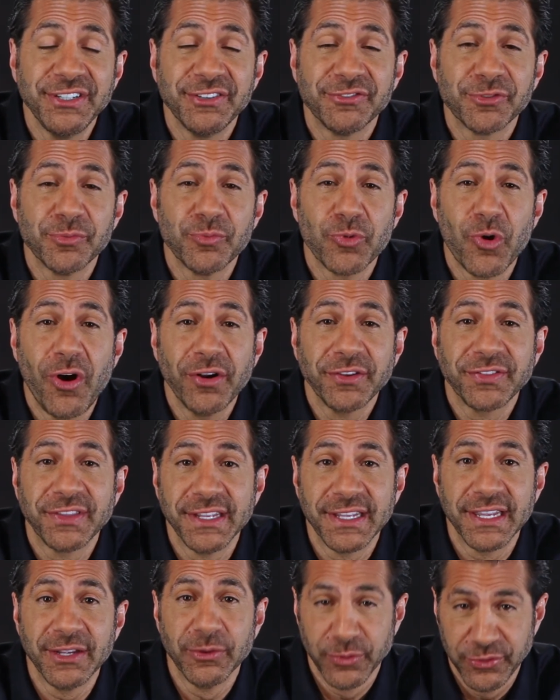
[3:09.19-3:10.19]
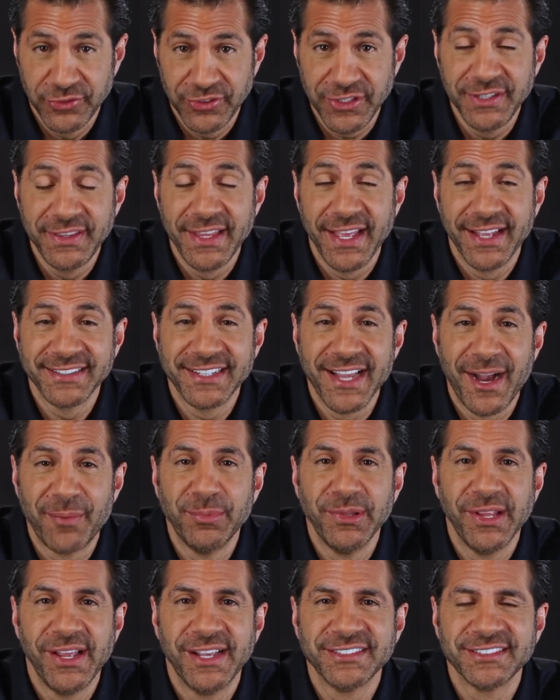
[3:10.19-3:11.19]
from wrong thinking. We'll see you then. God
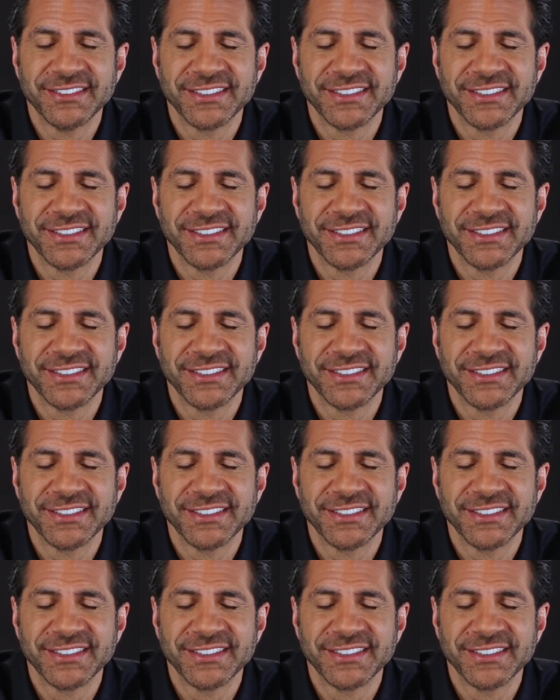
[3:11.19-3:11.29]
bless.